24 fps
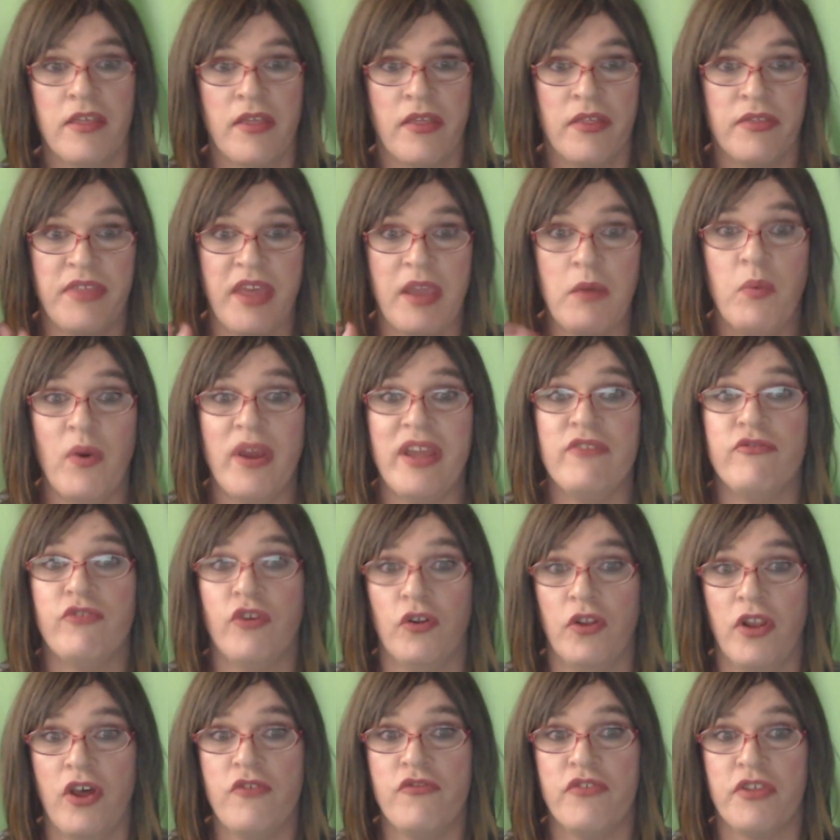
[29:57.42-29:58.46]
They weave
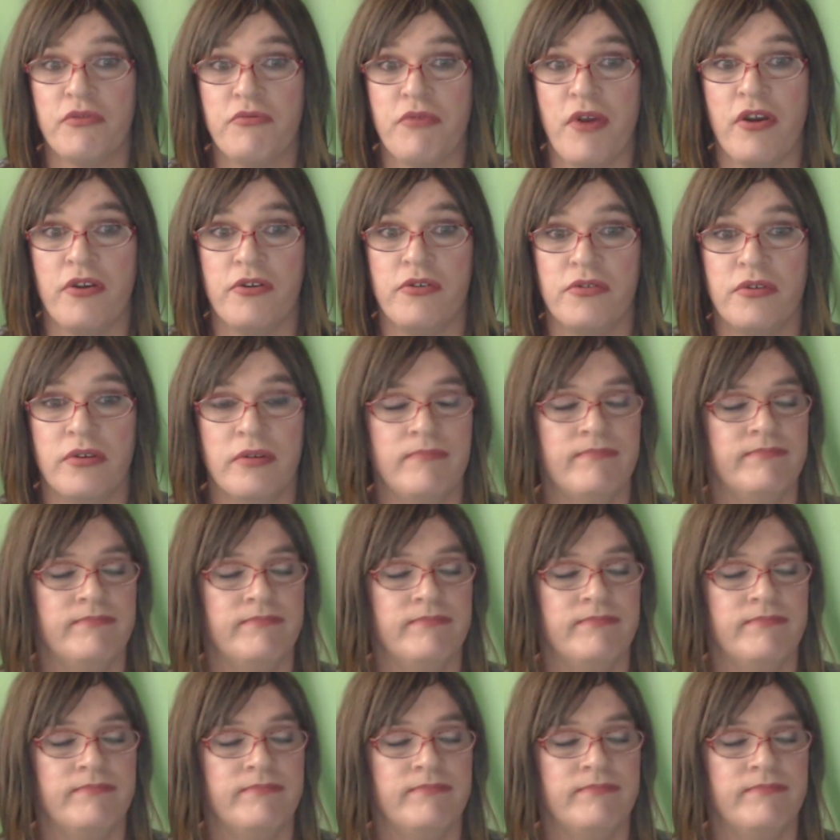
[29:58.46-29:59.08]
all over the road.